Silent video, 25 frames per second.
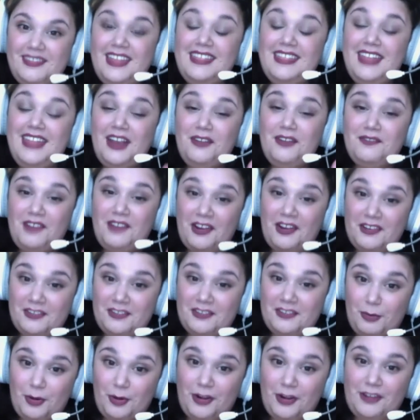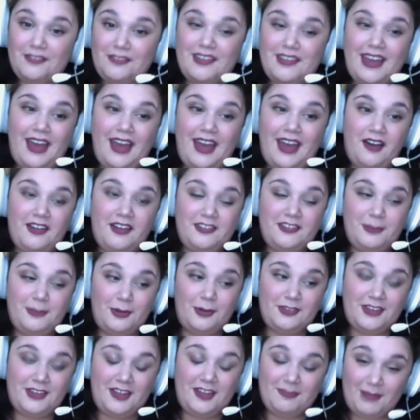They're very supportive,
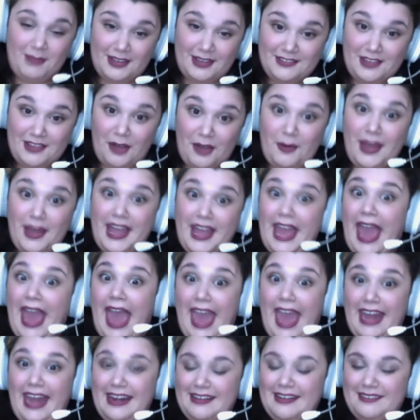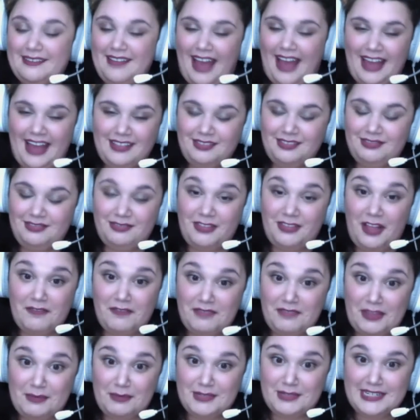especially of my sewing, and I
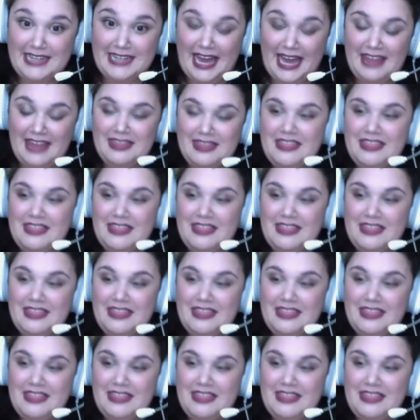love them to death.